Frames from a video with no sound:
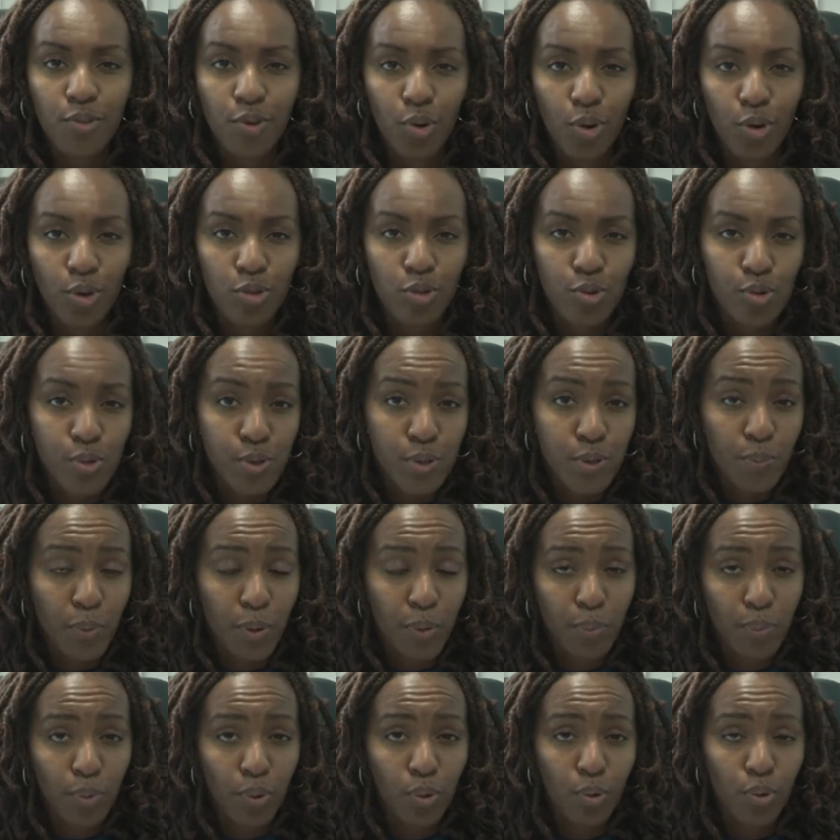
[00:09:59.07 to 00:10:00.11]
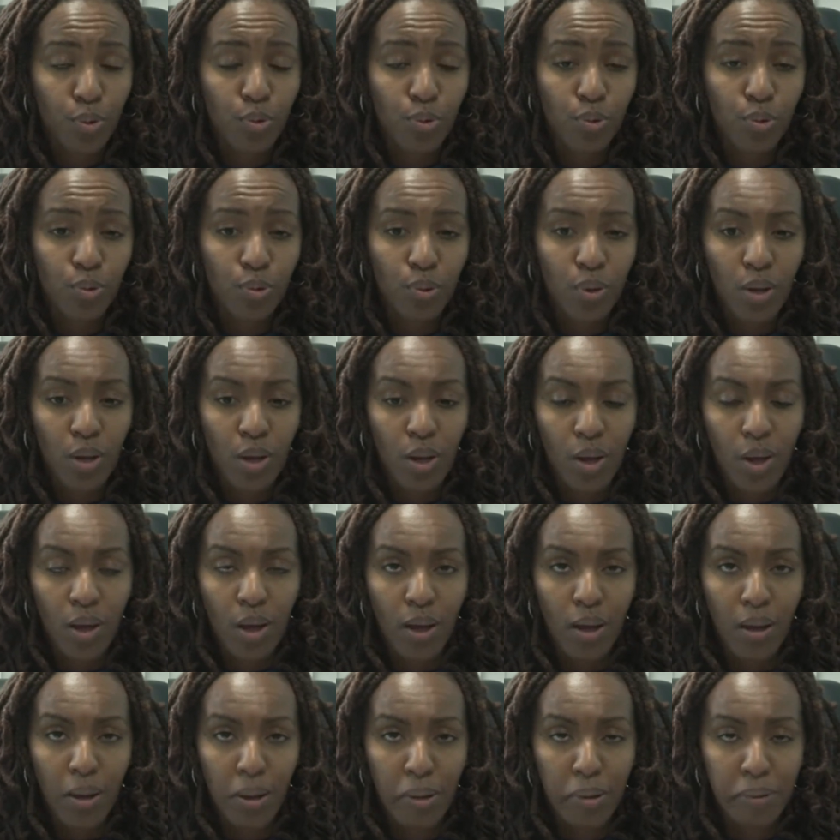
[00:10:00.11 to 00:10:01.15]
you're those people who
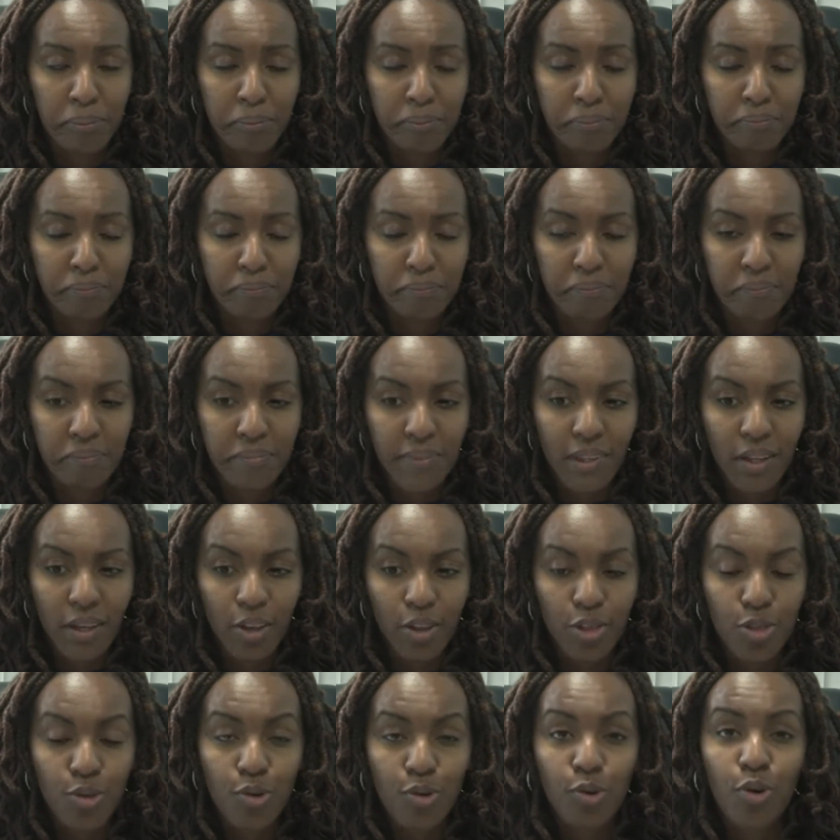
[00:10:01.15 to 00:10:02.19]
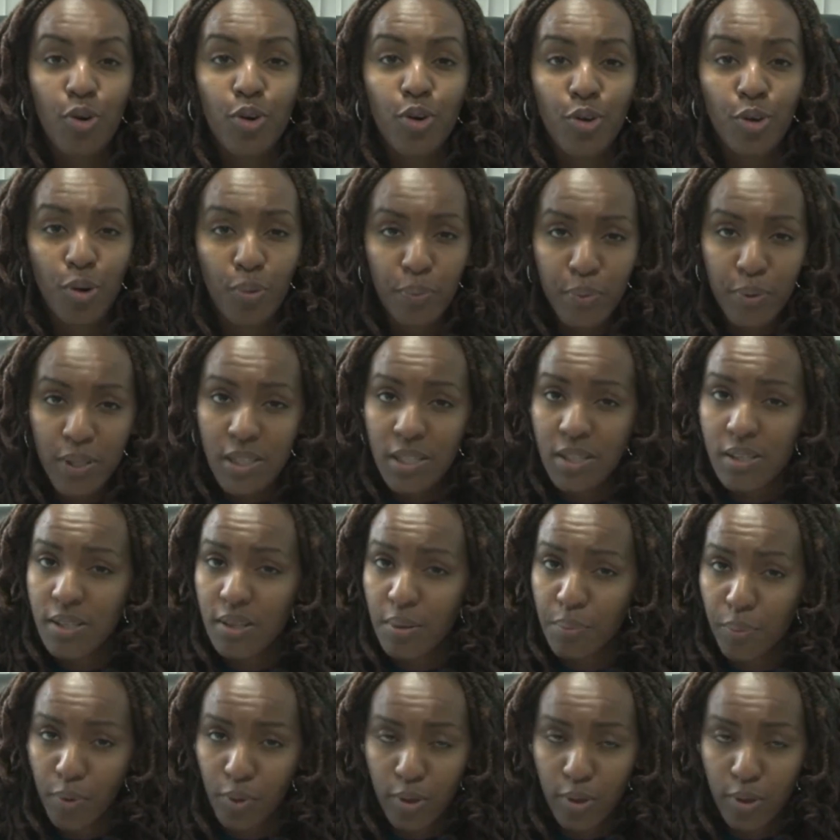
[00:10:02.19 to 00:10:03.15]
throw your PET